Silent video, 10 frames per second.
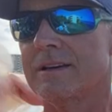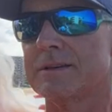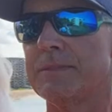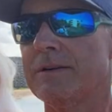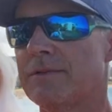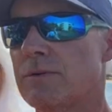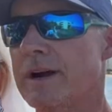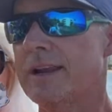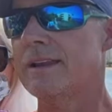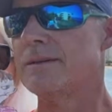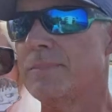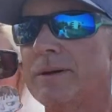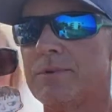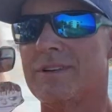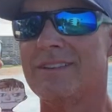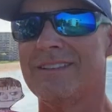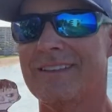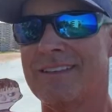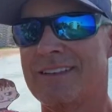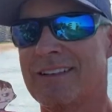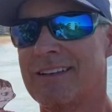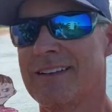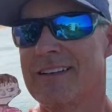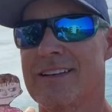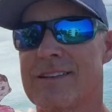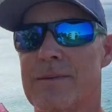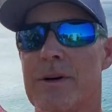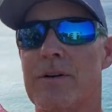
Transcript: It's made for right-handed people. So I'm gonna